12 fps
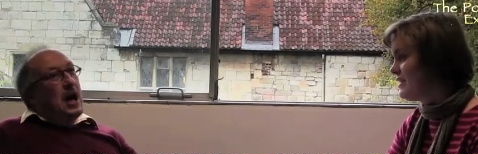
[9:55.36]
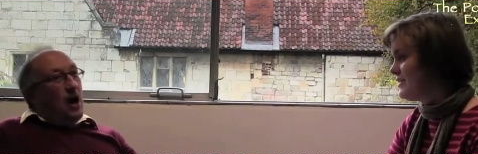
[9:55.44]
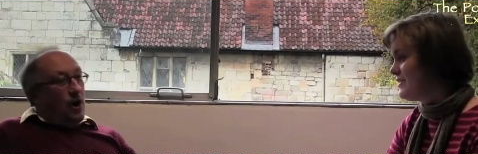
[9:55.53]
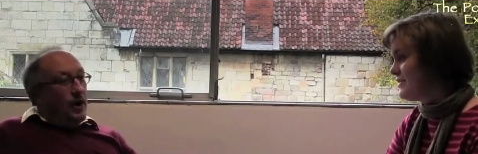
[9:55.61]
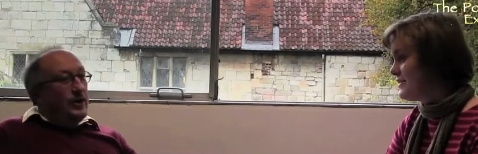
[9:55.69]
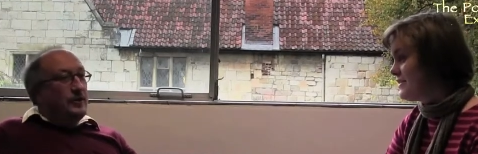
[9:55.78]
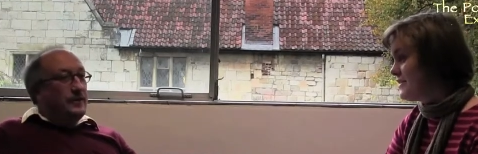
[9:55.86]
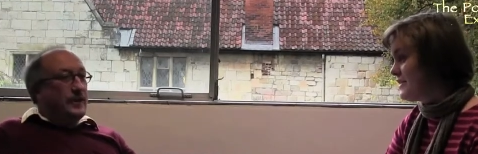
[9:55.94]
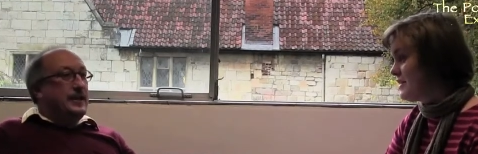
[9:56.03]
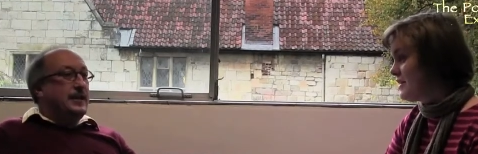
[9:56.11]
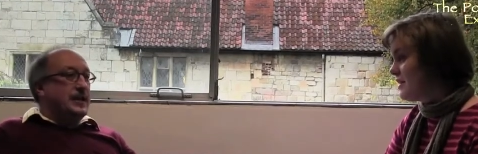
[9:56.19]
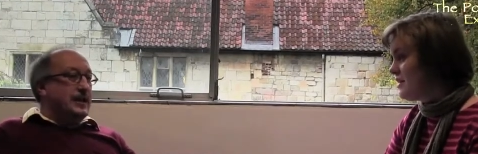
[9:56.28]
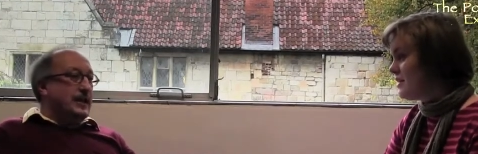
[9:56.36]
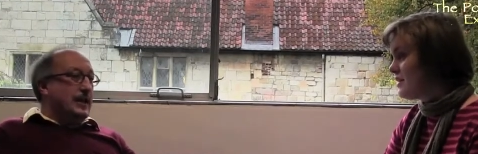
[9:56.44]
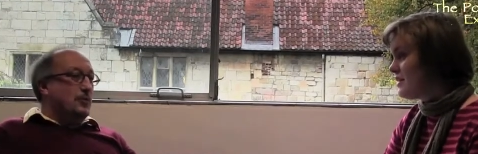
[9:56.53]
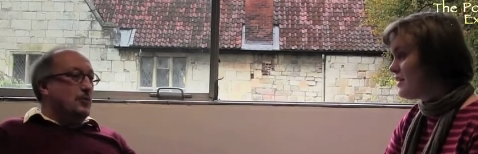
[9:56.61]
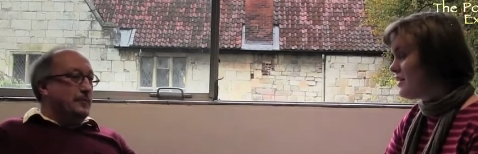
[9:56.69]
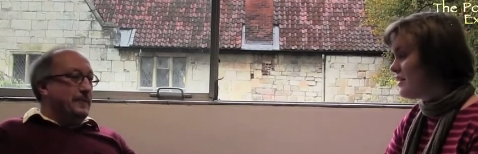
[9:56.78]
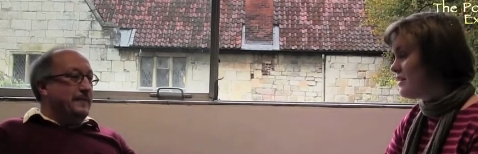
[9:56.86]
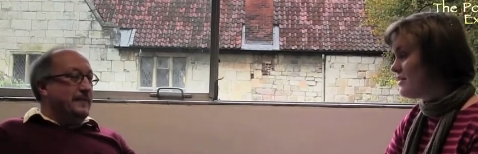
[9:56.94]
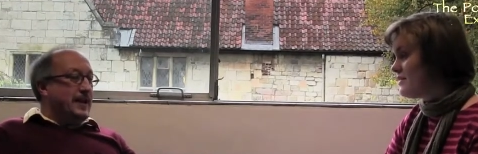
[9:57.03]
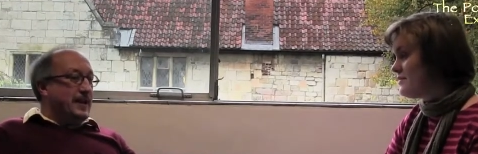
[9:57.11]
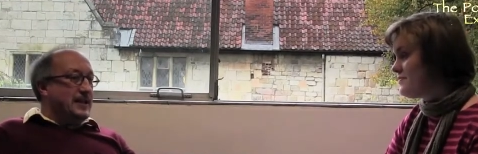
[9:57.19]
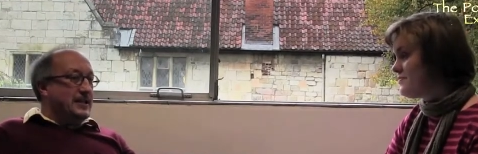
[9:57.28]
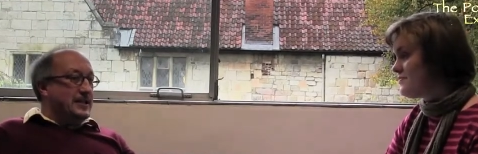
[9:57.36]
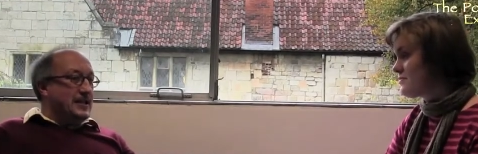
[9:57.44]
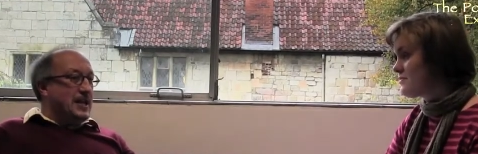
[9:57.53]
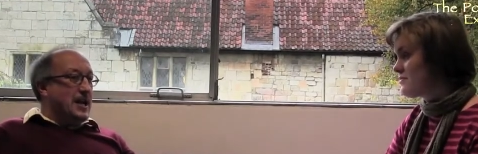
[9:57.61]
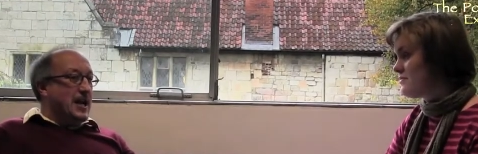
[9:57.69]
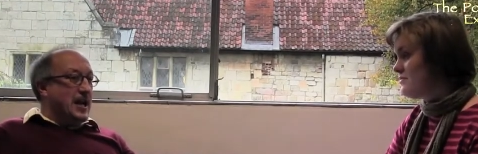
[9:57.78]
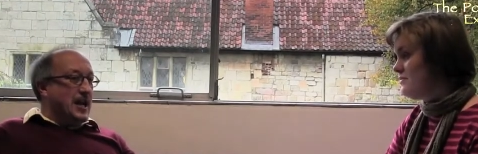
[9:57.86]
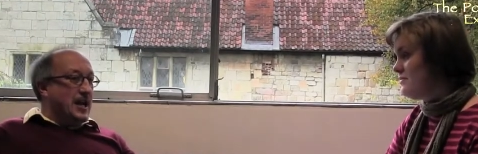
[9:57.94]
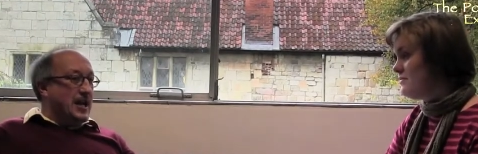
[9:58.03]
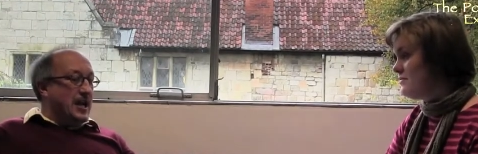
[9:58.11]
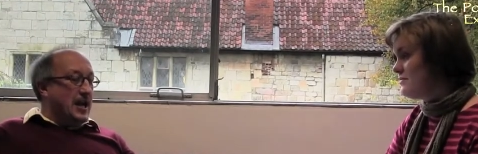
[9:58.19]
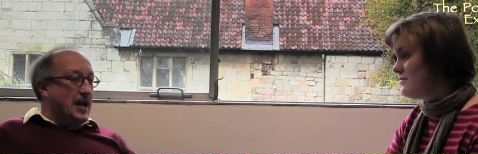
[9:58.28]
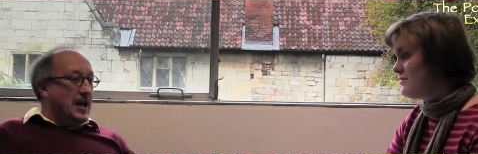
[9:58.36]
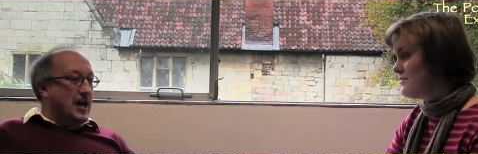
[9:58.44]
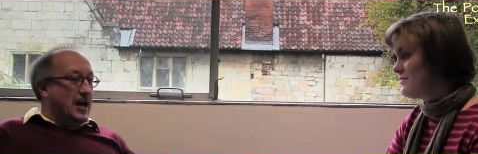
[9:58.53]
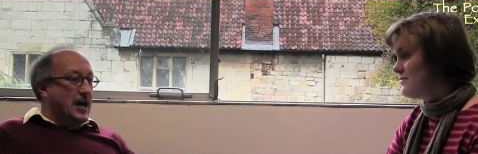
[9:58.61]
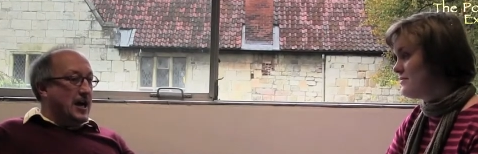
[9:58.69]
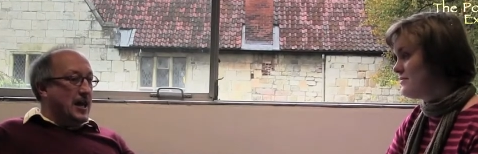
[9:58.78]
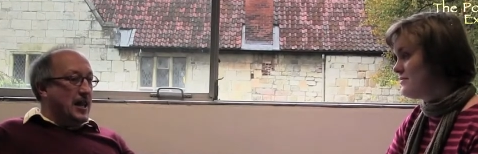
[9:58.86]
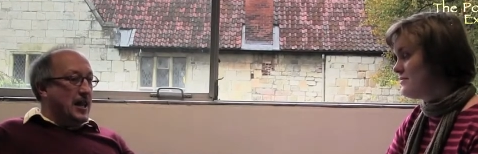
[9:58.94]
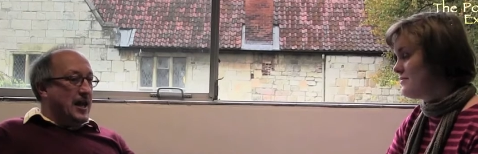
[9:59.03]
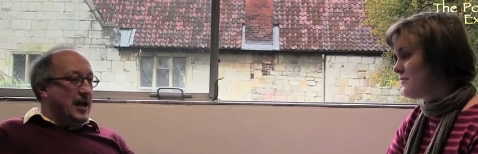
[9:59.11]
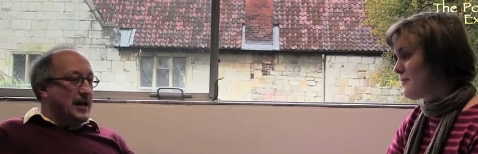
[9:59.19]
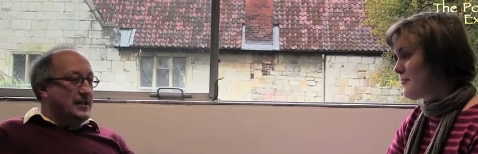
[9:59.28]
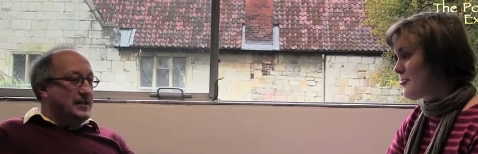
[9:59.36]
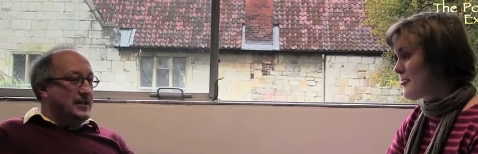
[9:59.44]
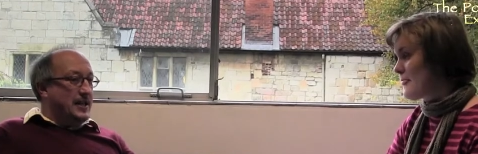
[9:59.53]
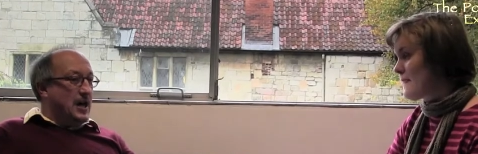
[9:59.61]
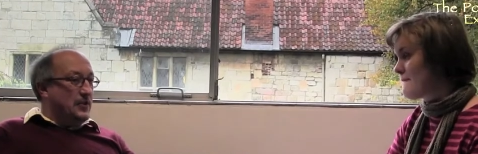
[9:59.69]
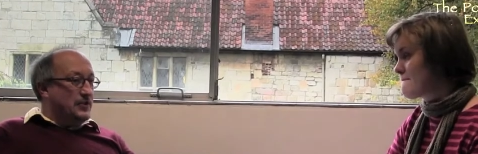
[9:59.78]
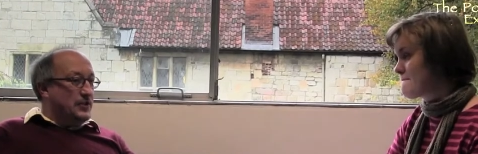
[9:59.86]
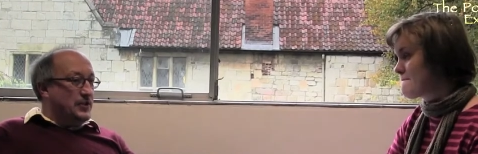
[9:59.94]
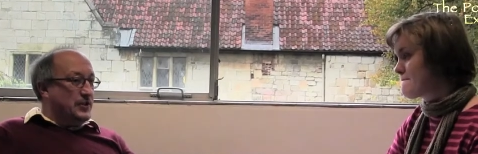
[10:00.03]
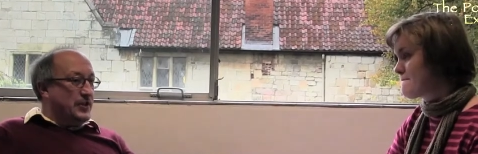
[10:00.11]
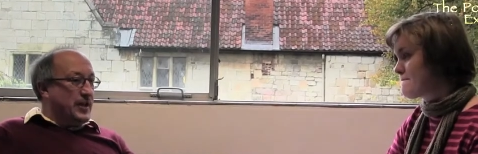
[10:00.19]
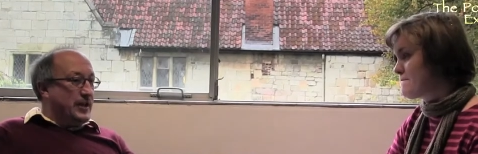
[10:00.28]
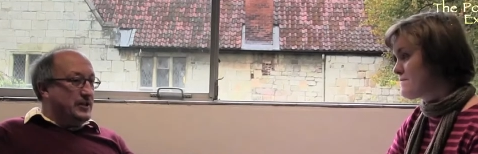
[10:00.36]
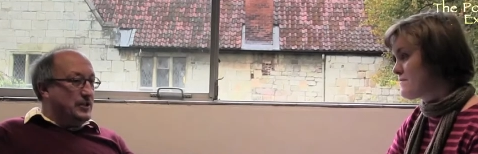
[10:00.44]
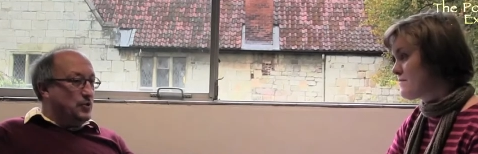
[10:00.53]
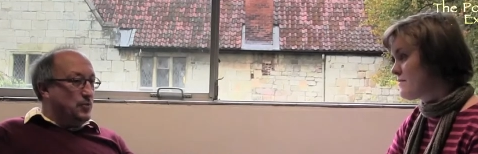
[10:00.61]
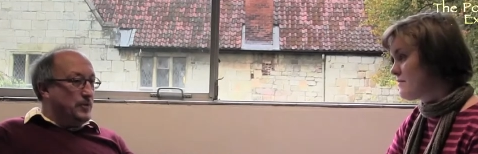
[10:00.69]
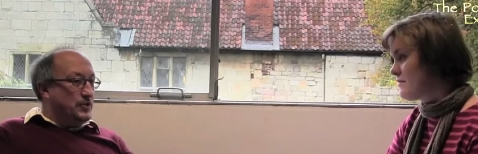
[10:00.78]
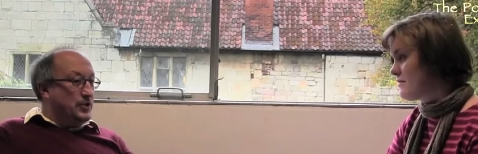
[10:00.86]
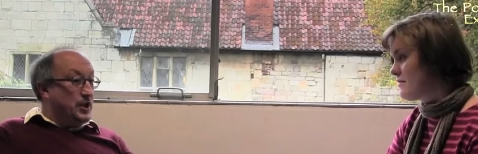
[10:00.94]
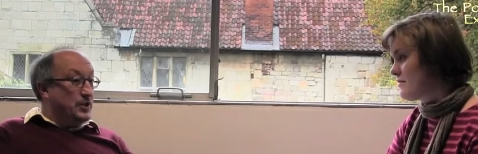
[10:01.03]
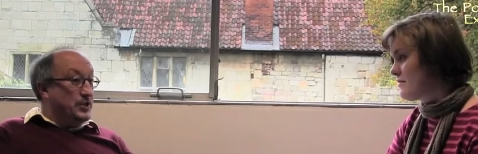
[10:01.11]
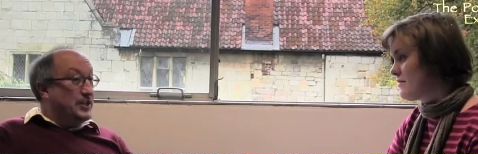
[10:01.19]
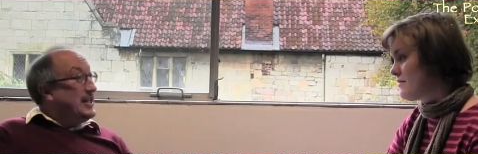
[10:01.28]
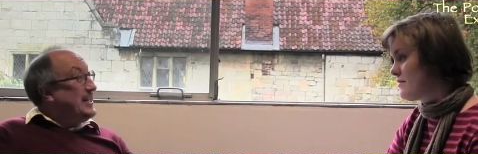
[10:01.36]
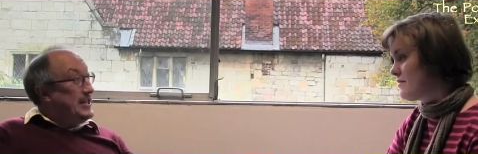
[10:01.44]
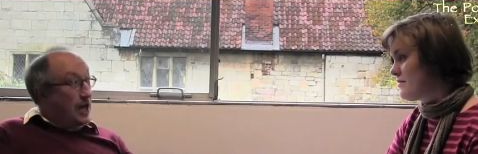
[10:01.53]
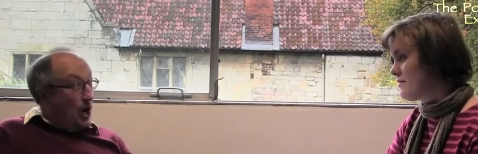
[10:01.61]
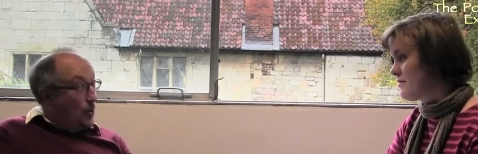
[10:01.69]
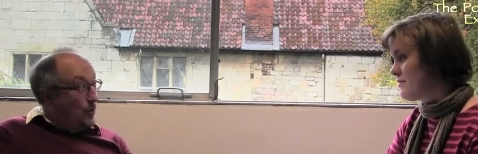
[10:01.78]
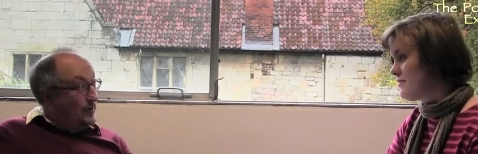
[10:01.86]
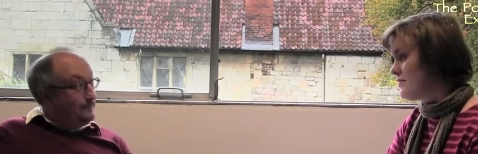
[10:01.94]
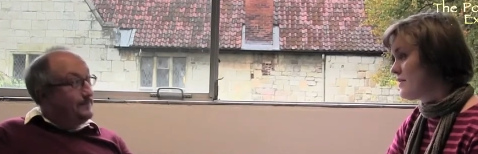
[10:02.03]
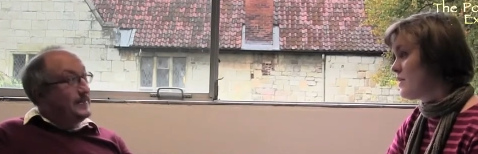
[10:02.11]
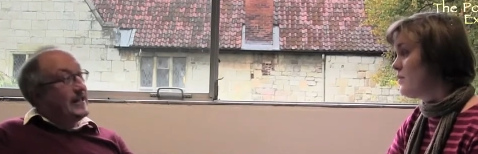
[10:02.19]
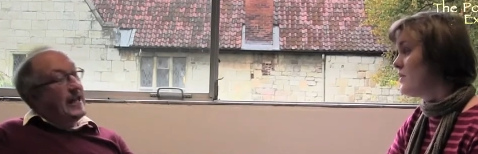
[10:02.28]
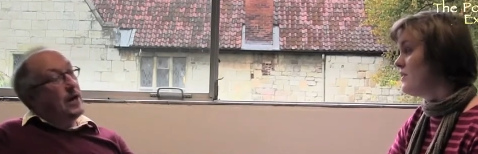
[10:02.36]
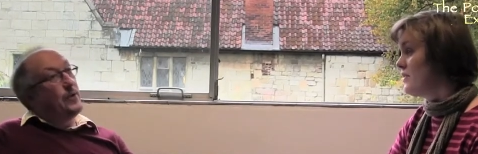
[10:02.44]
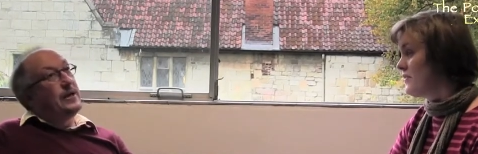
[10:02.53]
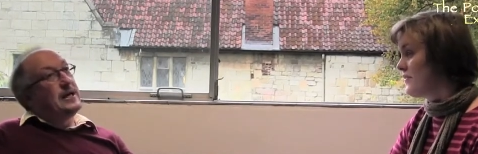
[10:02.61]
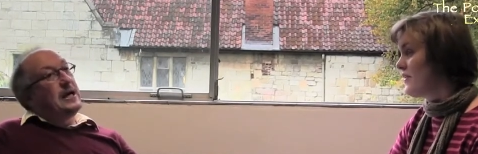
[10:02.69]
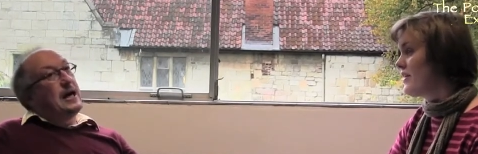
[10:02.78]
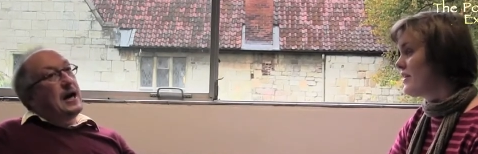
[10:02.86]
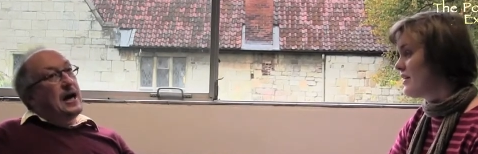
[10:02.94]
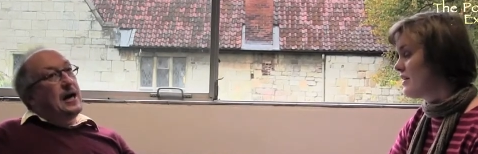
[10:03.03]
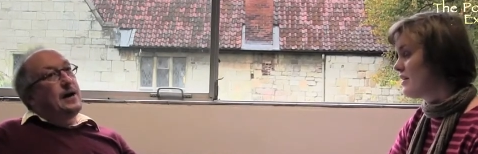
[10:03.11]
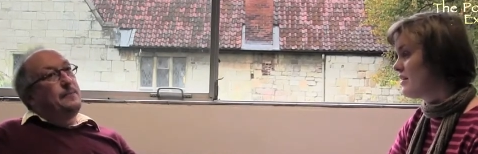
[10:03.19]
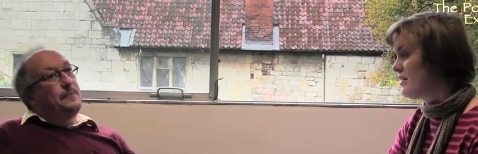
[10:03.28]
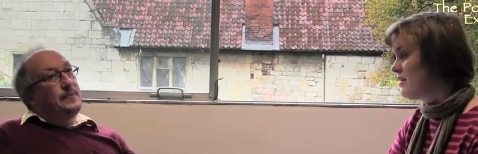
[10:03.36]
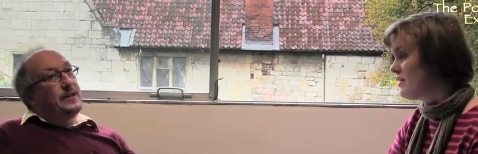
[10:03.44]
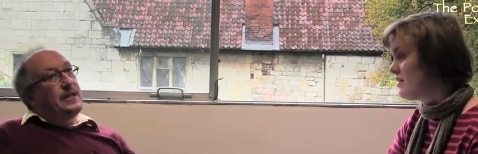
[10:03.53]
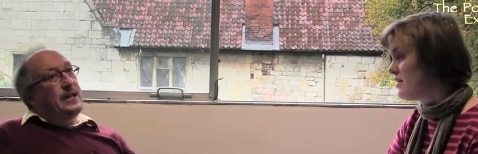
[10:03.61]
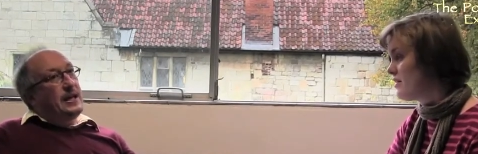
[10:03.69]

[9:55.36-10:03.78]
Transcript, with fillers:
Speaker 1: I think it would be fair to say uh, that the answer to that is almost certainly no. Now, um,